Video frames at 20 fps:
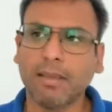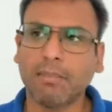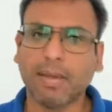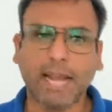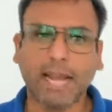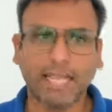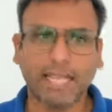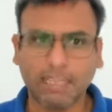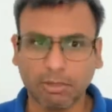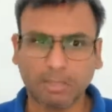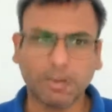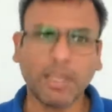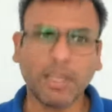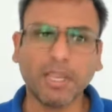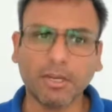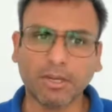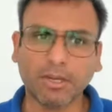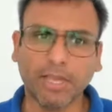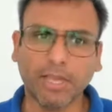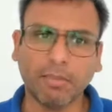But as I was
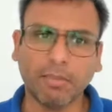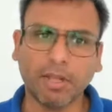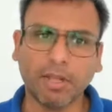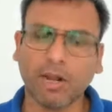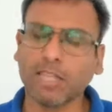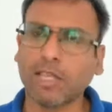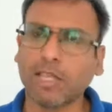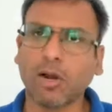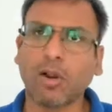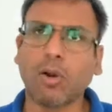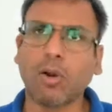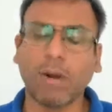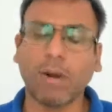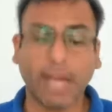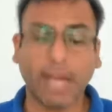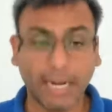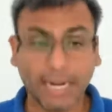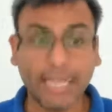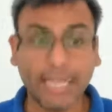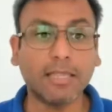speaking to him, I thought, what,
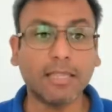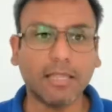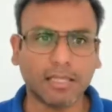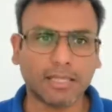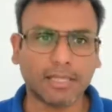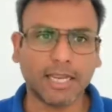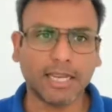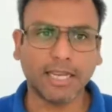I need this.